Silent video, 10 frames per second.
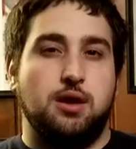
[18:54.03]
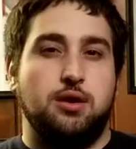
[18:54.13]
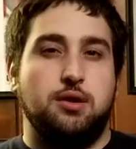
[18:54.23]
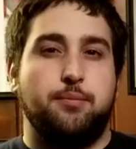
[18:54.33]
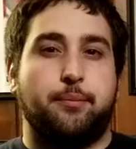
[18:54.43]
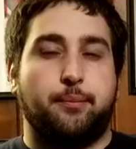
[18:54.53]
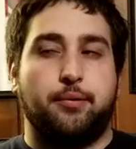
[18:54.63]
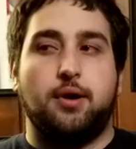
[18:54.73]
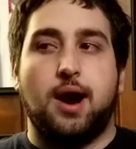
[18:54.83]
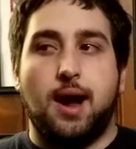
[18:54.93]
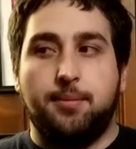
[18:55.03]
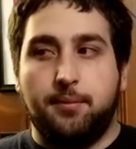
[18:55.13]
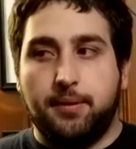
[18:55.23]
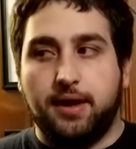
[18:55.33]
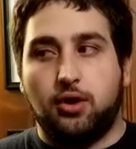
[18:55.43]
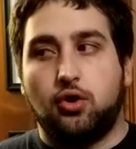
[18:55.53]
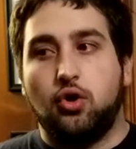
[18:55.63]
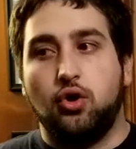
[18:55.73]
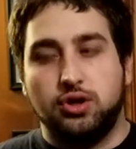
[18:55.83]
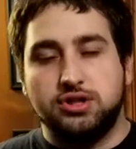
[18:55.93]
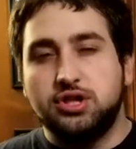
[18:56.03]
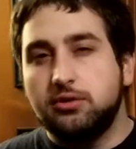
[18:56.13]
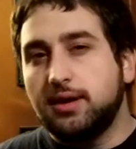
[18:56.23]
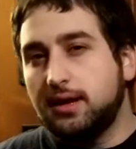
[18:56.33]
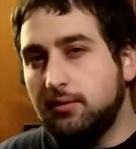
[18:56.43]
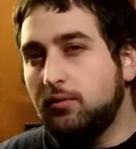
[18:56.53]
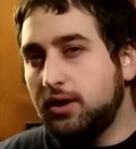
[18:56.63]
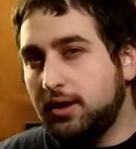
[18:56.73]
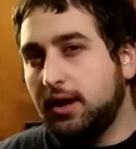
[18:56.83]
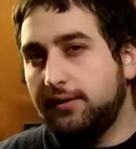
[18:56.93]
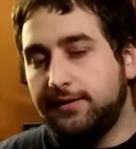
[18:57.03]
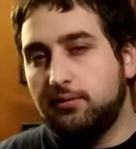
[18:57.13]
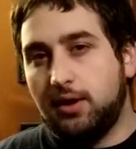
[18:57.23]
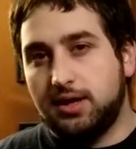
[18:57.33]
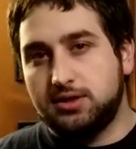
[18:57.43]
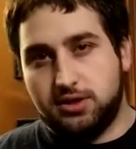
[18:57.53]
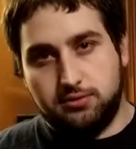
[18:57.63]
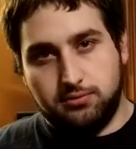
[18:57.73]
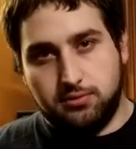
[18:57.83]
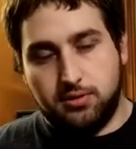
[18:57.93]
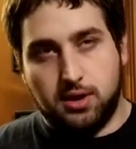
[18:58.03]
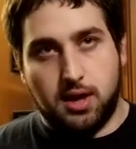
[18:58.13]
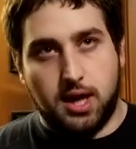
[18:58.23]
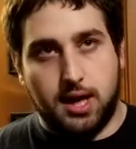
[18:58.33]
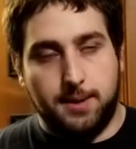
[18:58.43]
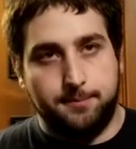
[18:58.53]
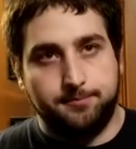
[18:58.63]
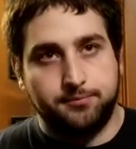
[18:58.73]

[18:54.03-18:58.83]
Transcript: you probably could do it in one day if you wanted to. Um,